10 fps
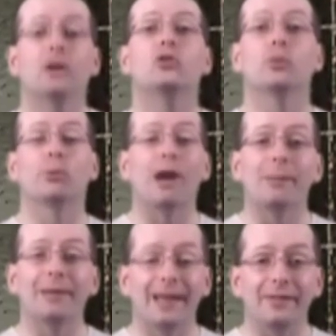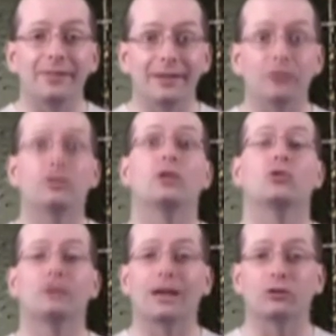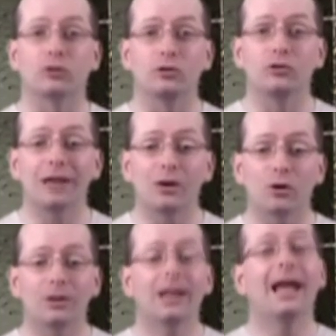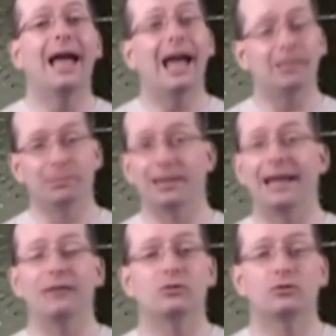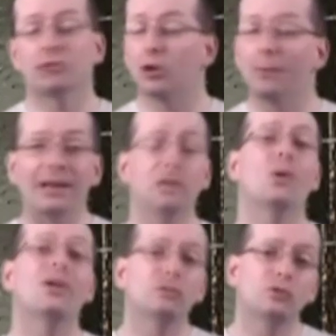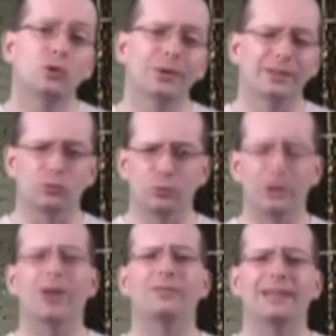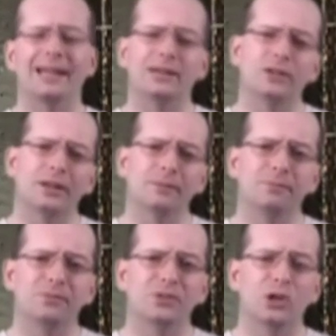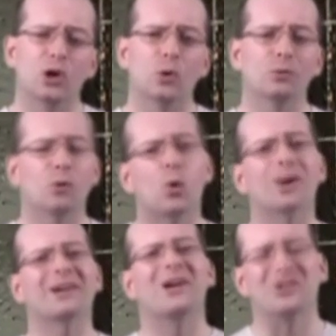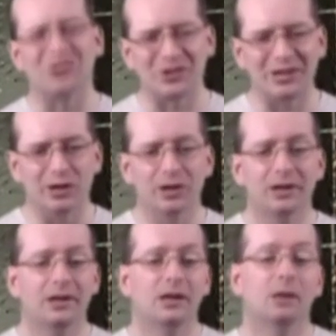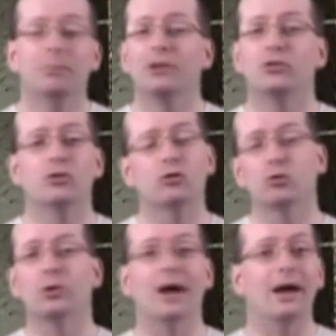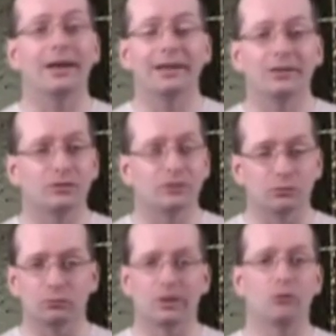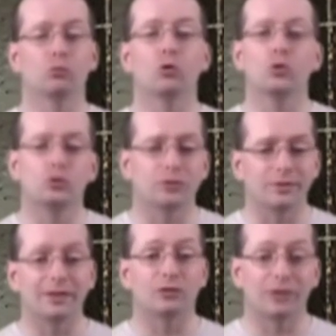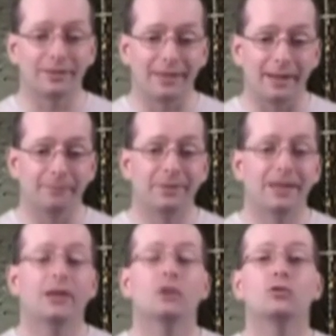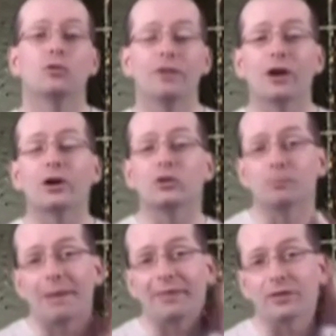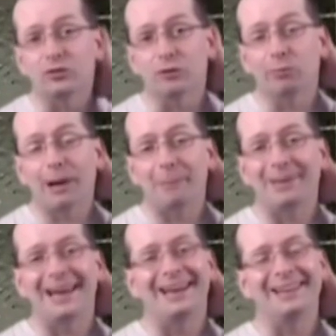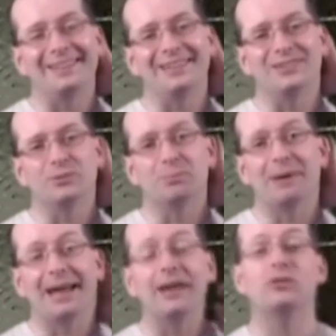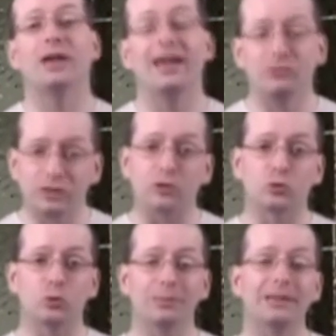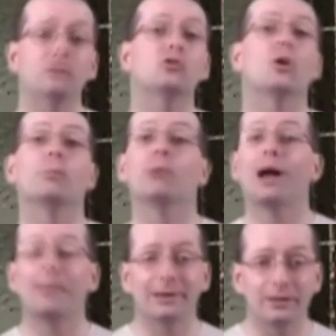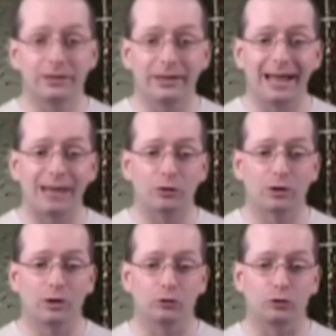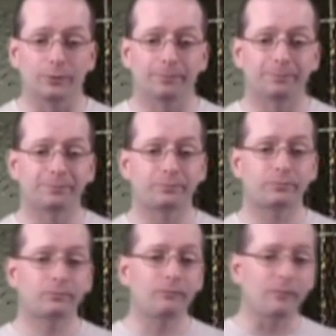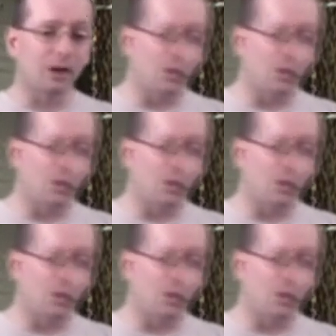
to propagate things that are sexually sterile. And plants, there are many ways of doing this. We don't have to get into, horticulture here, but just through cuttings and roots and things like that. So various methods of propagating these by asexual means are prominent in agriculture. All